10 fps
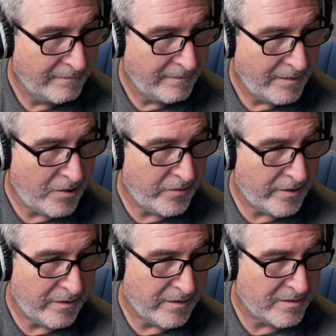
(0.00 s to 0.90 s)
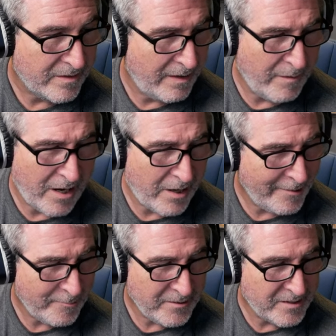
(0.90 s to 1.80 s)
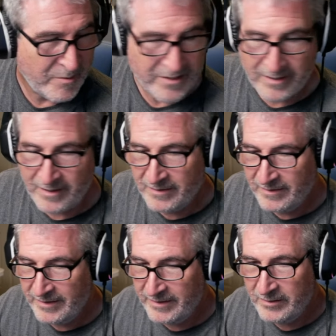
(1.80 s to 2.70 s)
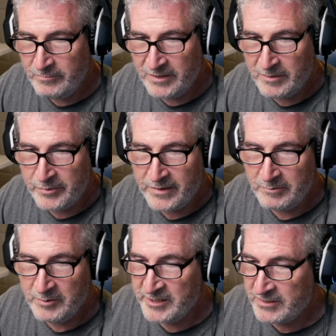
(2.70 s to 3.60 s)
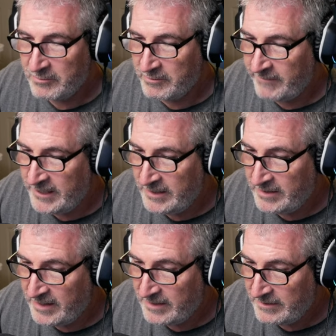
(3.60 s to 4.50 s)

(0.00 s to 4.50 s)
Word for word: Oh, there it is. I always miss it. I don't know what the problem is with finding that.